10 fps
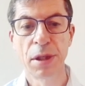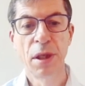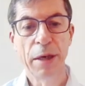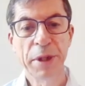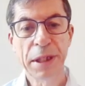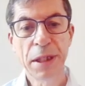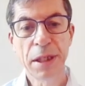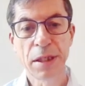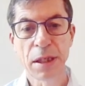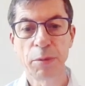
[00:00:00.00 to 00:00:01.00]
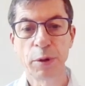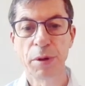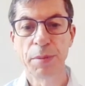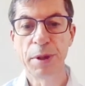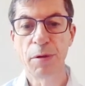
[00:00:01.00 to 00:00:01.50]
and within this
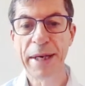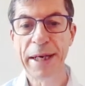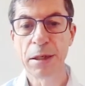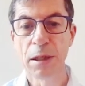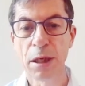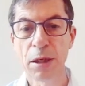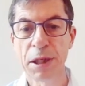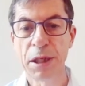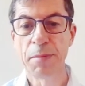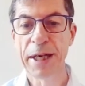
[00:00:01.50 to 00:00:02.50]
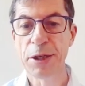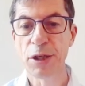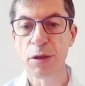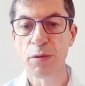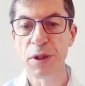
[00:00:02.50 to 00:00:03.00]
subgroup it remained lower in
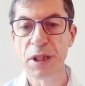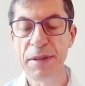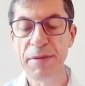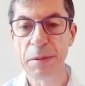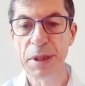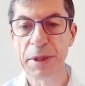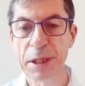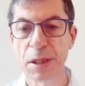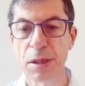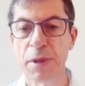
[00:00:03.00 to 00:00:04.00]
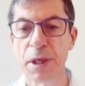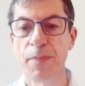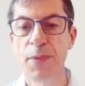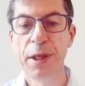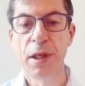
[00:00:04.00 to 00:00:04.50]
patients receiving
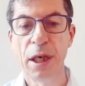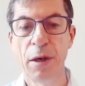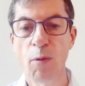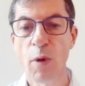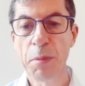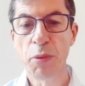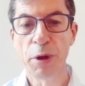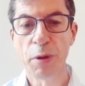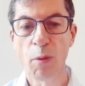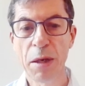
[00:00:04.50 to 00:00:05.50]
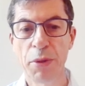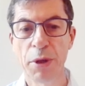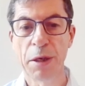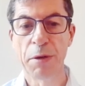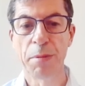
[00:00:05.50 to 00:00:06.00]
Bimekizumab at 1.1
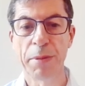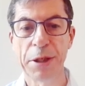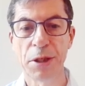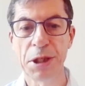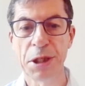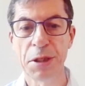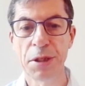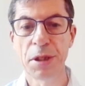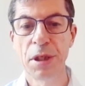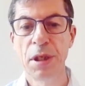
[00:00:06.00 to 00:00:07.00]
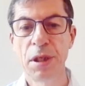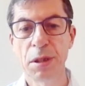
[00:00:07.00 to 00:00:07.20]
per 100 patient years,